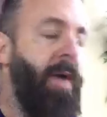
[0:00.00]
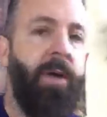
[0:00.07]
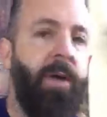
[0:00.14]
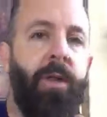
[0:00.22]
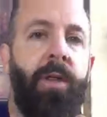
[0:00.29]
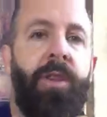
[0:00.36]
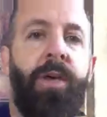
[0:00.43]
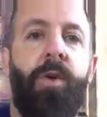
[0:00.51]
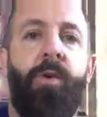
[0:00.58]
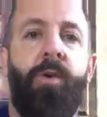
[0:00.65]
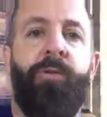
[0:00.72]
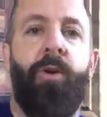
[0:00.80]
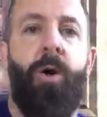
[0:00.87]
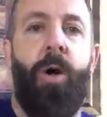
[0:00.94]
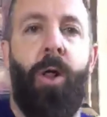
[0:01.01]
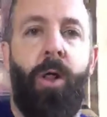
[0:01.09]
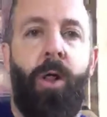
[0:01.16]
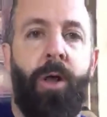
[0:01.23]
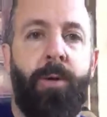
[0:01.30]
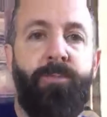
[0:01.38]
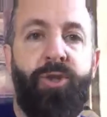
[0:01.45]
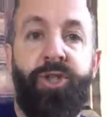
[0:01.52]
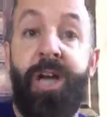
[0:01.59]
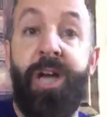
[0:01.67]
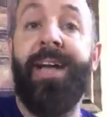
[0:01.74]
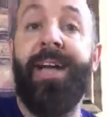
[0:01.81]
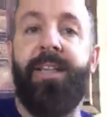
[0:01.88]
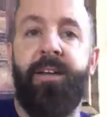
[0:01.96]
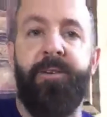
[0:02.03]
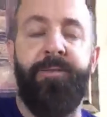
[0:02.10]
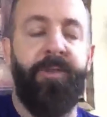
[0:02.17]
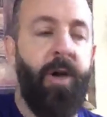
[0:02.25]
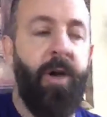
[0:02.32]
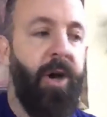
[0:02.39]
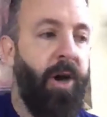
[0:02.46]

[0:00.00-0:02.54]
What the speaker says: really the overall objective